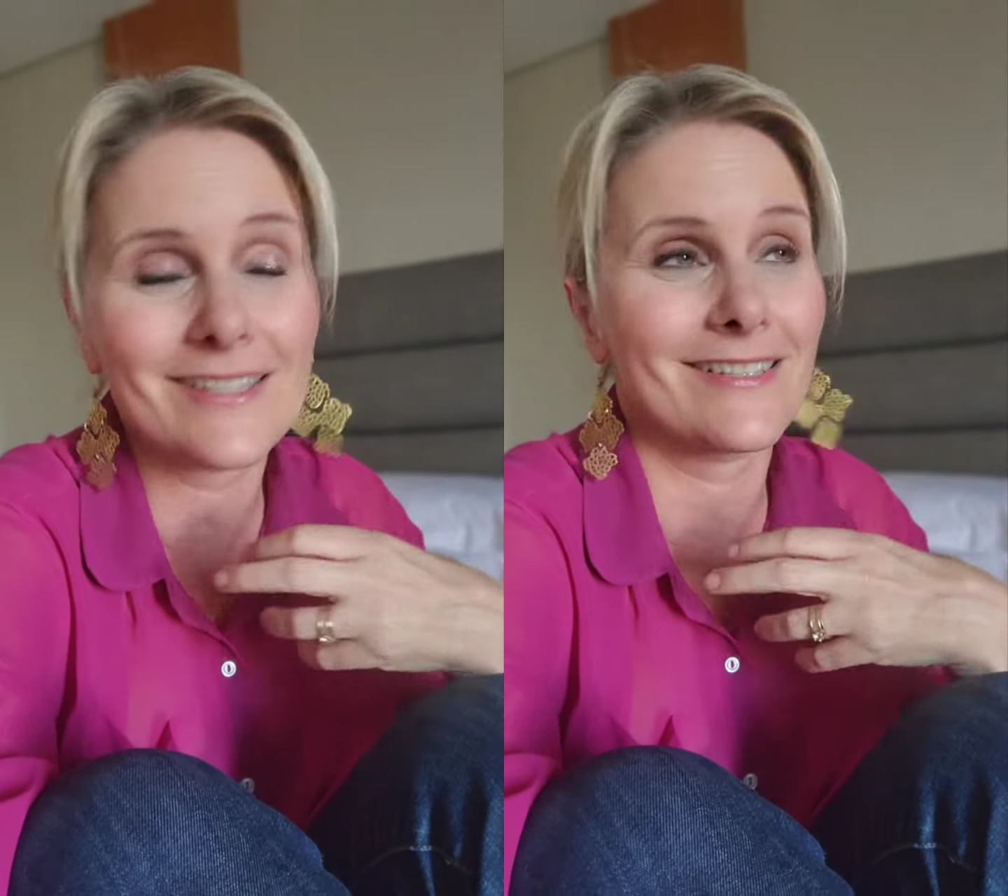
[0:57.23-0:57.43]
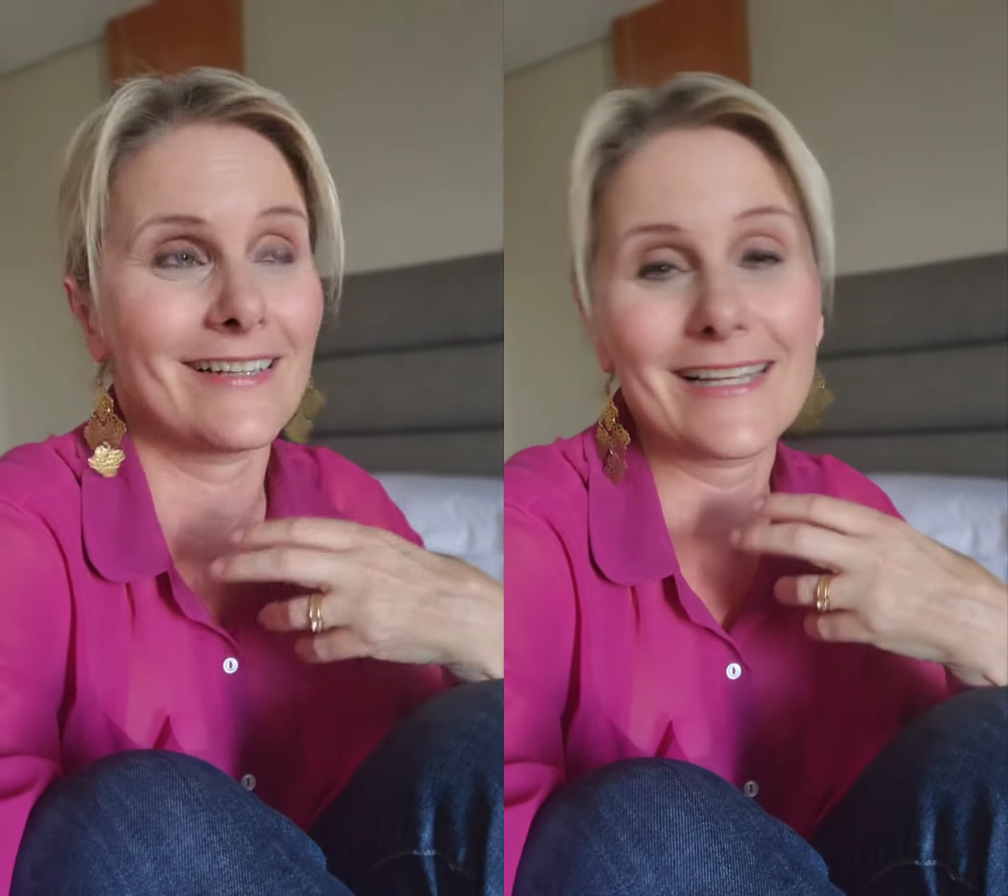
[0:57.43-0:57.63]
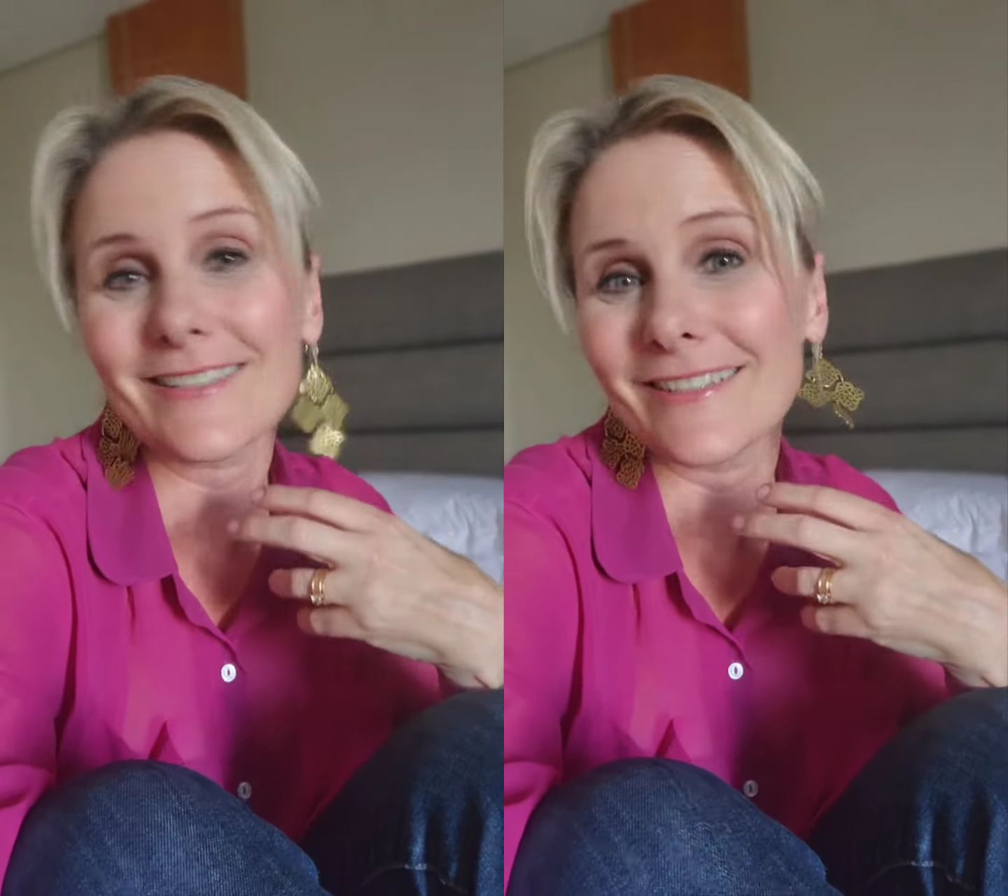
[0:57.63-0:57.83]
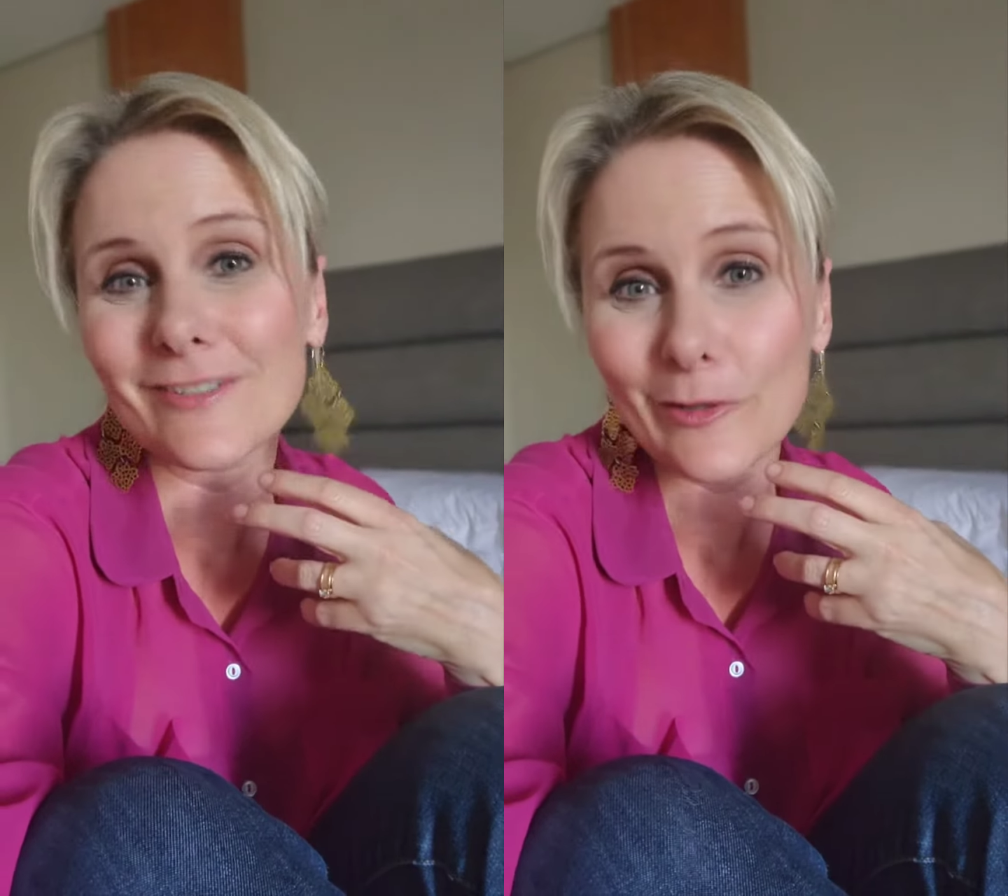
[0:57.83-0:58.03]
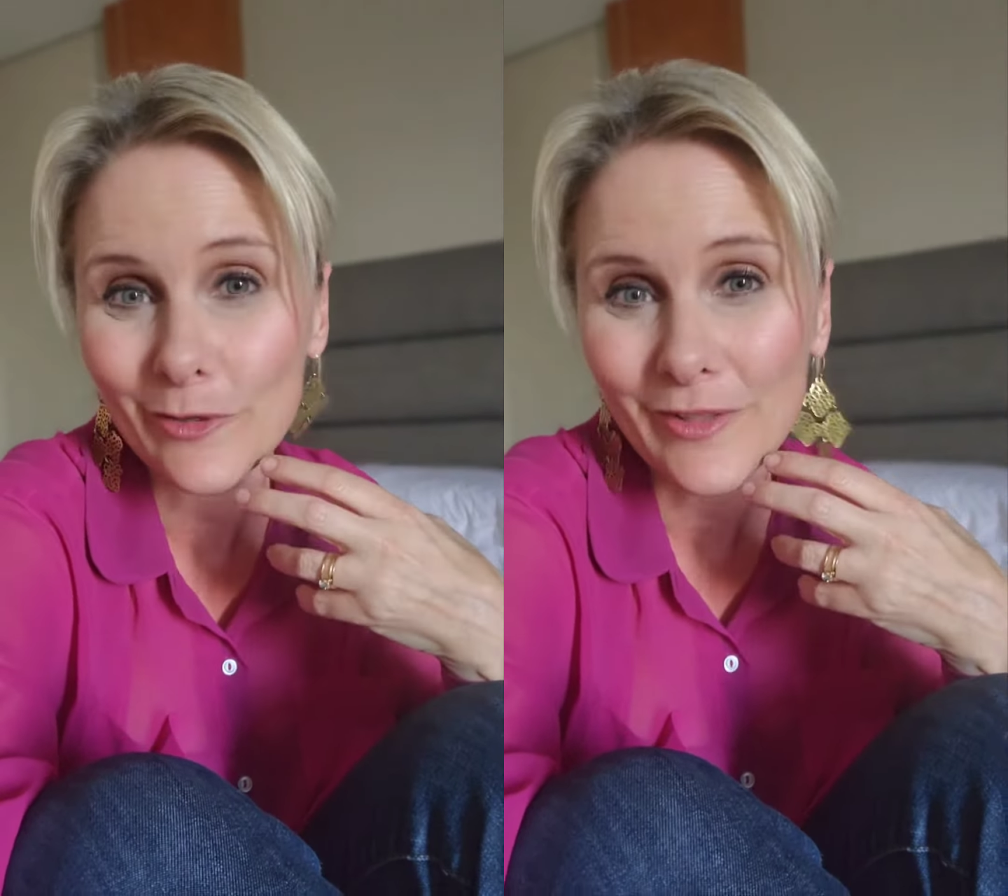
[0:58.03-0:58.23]
the lessons
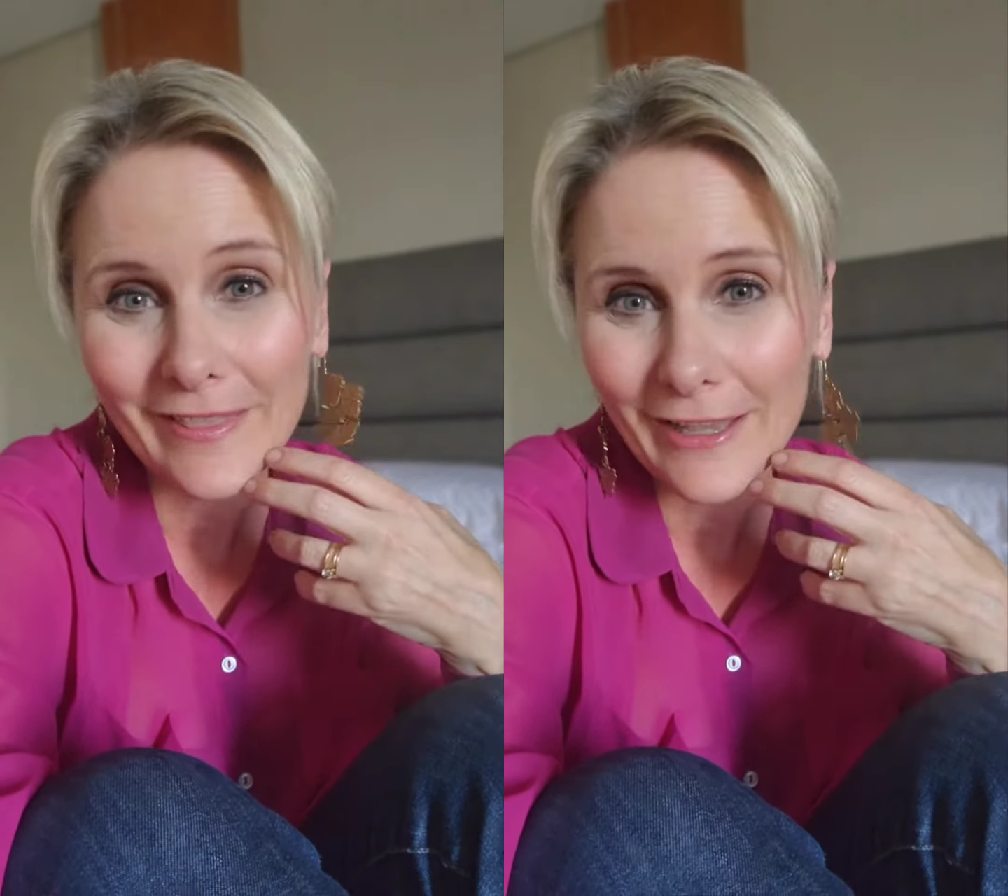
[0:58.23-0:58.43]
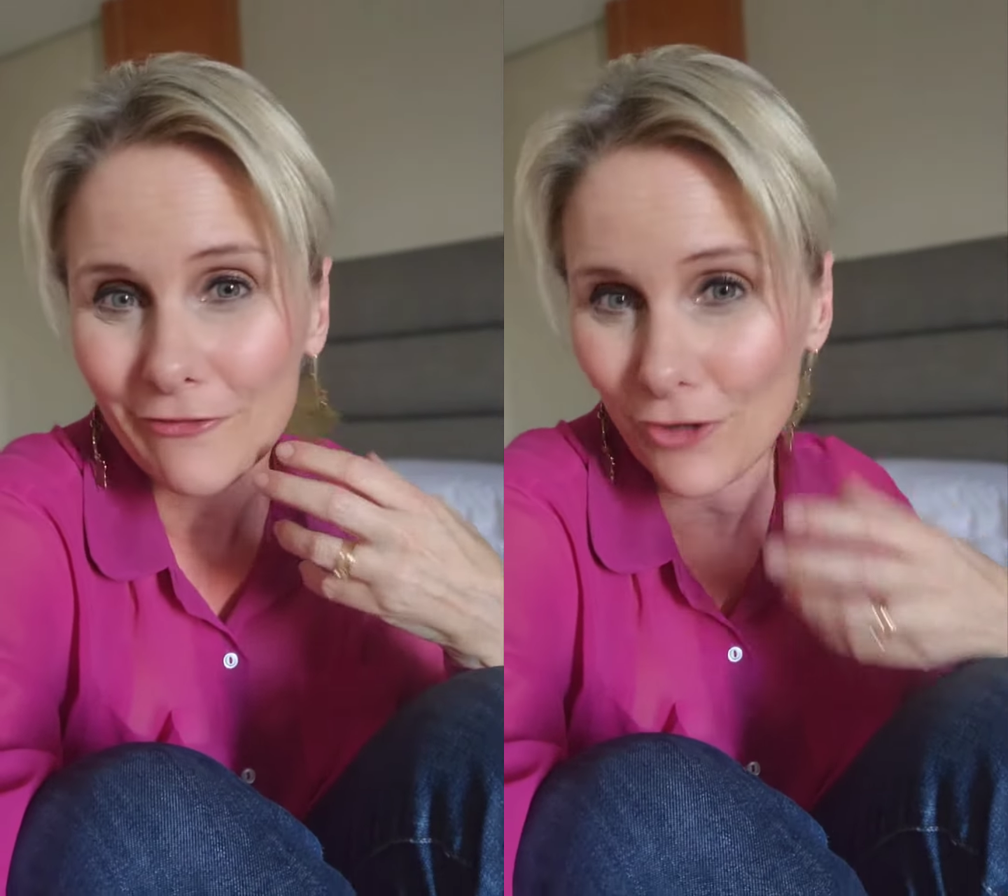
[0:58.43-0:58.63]
learned there for